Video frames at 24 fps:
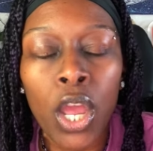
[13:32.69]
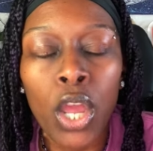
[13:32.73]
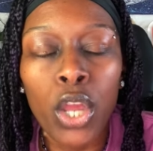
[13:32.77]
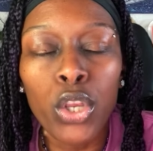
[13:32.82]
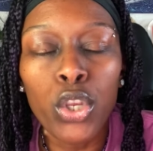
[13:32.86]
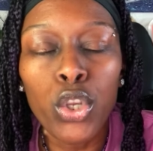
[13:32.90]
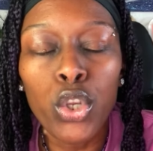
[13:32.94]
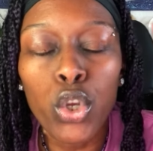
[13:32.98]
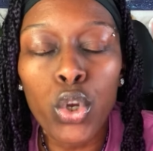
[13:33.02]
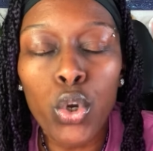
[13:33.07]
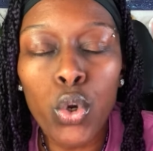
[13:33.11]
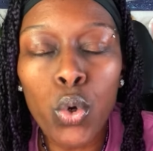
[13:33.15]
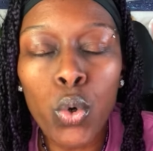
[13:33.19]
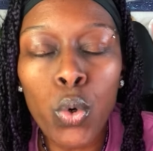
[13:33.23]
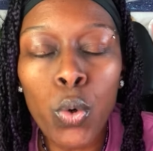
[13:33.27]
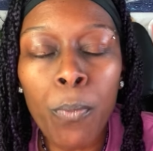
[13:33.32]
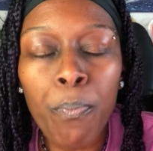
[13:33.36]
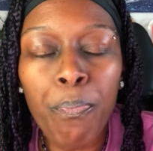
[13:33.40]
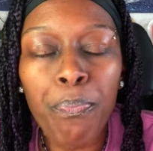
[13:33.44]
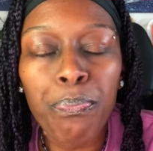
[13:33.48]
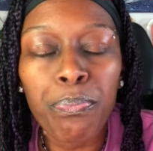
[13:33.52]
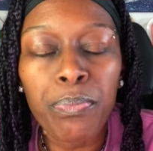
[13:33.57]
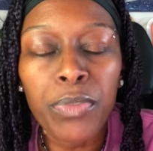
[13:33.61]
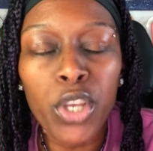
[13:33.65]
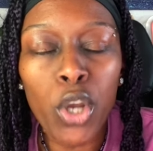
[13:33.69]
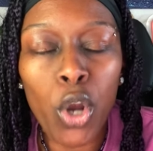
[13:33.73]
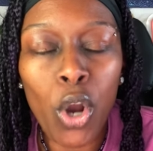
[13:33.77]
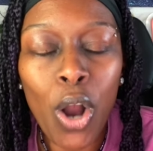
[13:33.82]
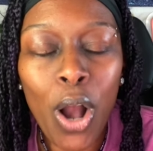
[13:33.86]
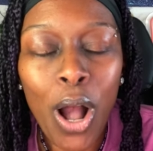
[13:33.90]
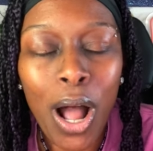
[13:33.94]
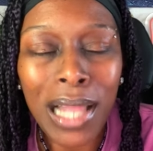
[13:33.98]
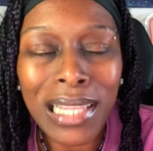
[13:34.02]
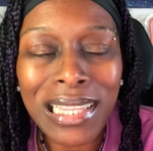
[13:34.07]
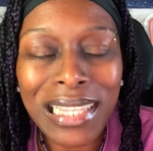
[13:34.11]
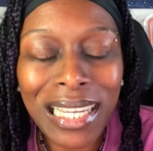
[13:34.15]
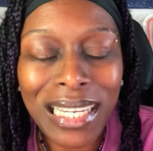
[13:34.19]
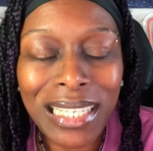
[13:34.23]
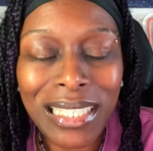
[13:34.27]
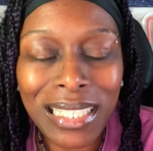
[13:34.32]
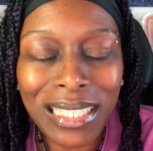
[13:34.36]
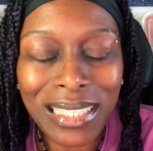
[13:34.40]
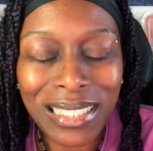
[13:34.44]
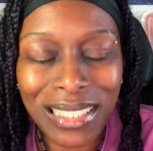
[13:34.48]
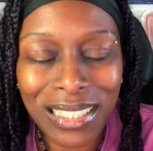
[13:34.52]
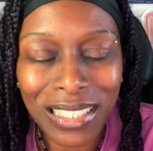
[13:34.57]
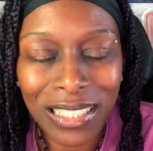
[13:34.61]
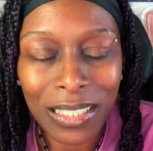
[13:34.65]
you your
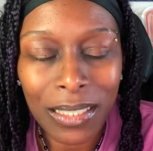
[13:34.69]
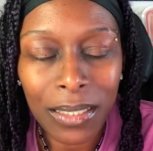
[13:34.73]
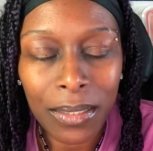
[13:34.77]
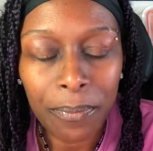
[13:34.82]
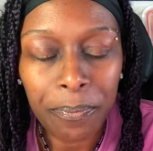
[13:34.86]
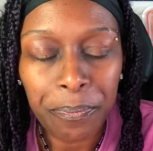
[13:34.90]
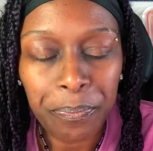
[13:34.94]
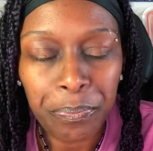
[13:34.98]
authenticity